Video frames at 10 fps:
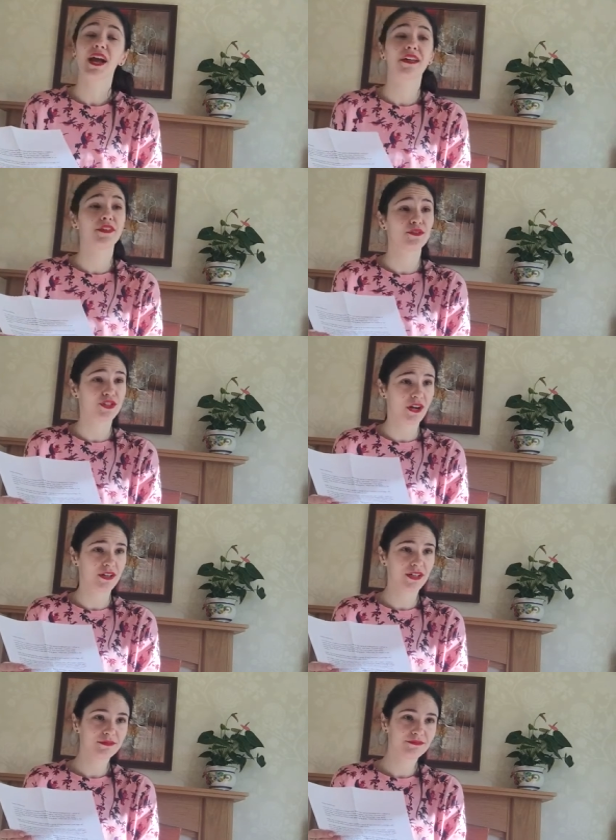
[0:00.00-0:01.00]
and those
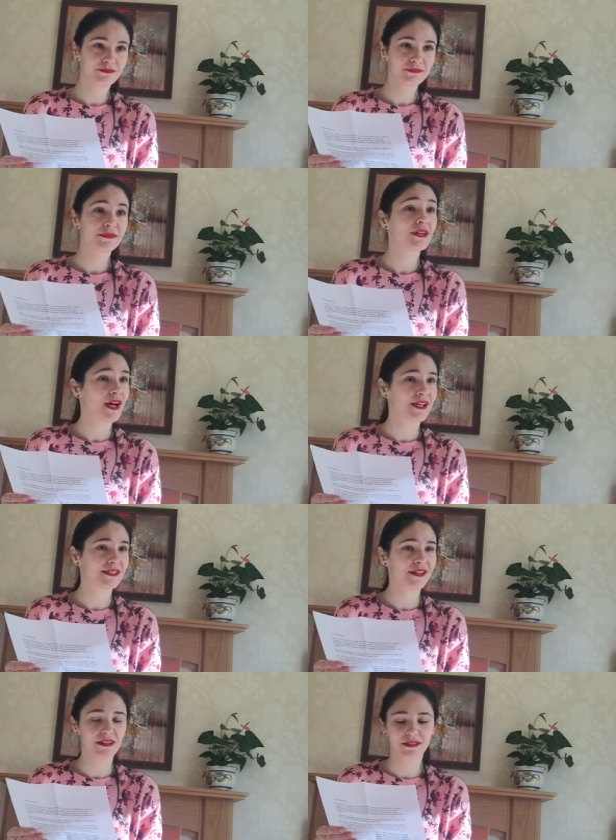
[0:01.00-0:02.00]
younger
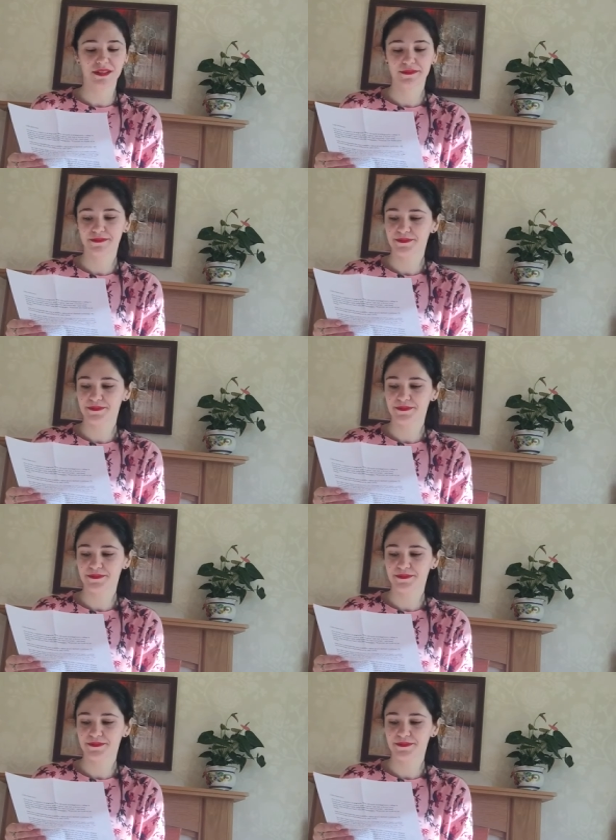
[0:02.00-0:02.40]
as sons.